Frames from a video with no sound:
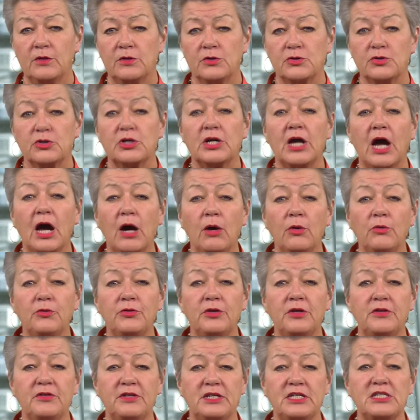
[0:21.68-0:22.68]
To
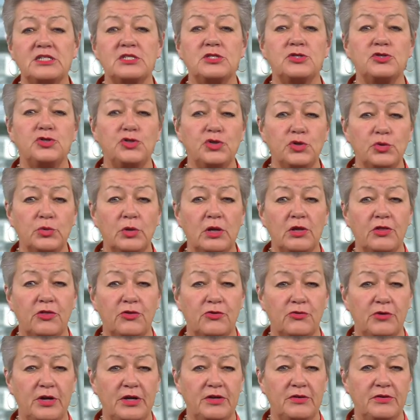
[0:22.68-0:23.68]
counter this dual
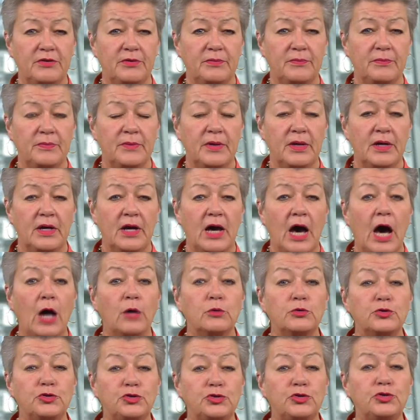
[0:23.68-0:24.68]
threat,
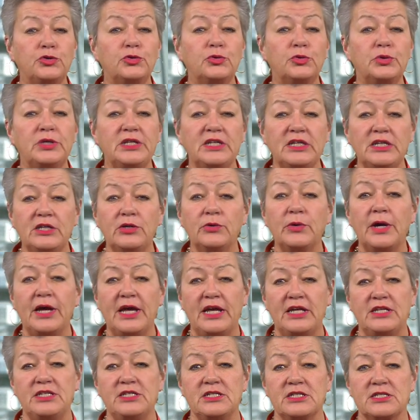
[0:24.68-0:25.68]
our two EU
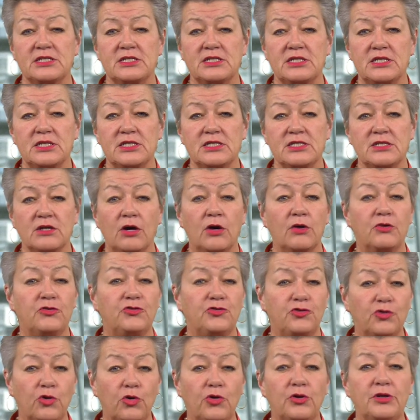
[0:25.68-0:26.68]
agencies are
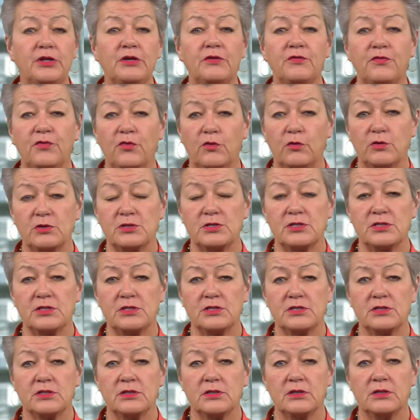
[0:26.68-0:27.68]
joining
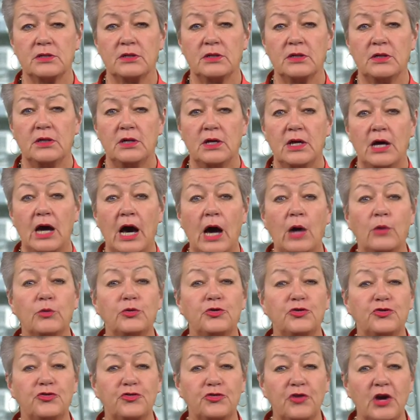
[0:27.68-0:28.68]
forces. Our
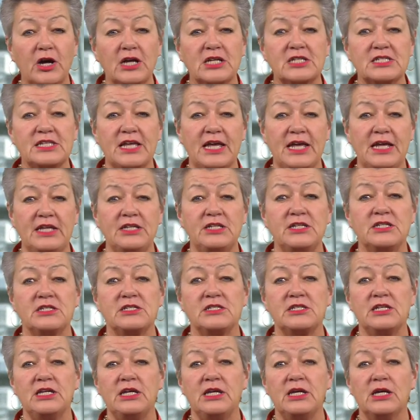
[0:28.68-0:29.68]
drugs
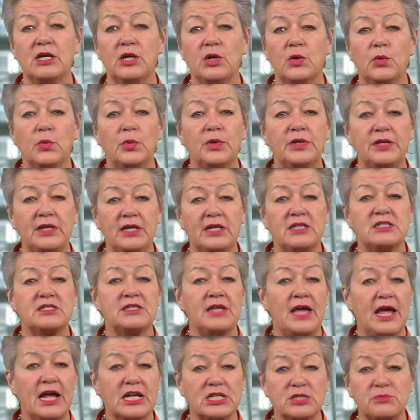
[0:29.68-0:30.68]
agency, with its
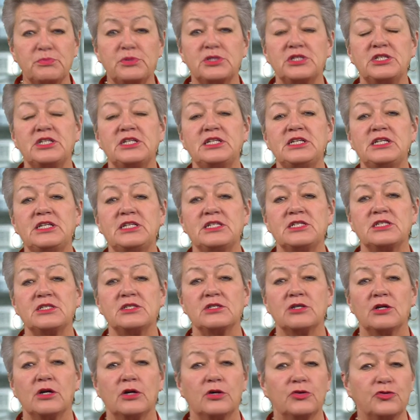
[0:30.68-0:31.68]

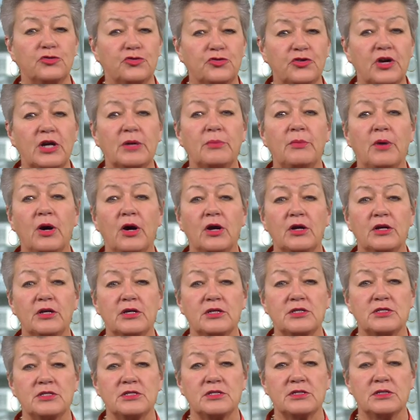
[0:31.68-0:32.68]
expertise on drug
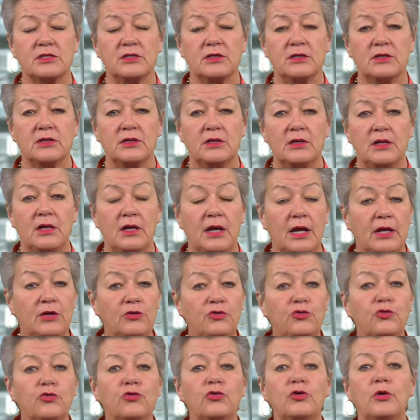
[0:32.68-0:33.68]
markets, and
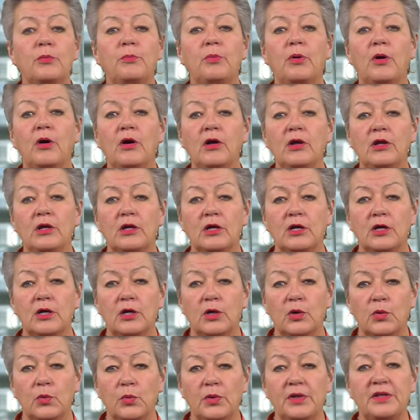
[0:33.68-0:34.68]
Europol
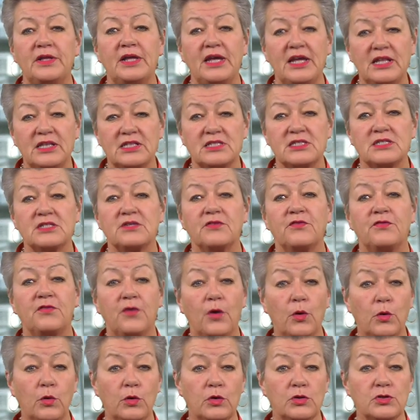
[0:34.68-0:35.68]
with its
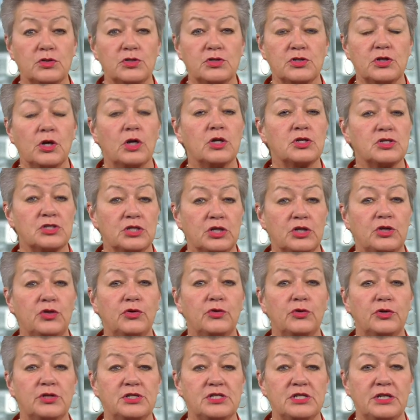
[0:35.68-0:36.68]
focus on
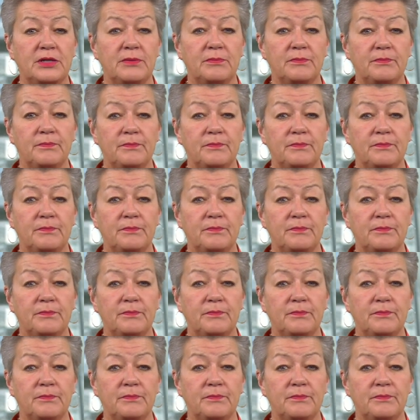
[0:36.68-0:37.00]
security,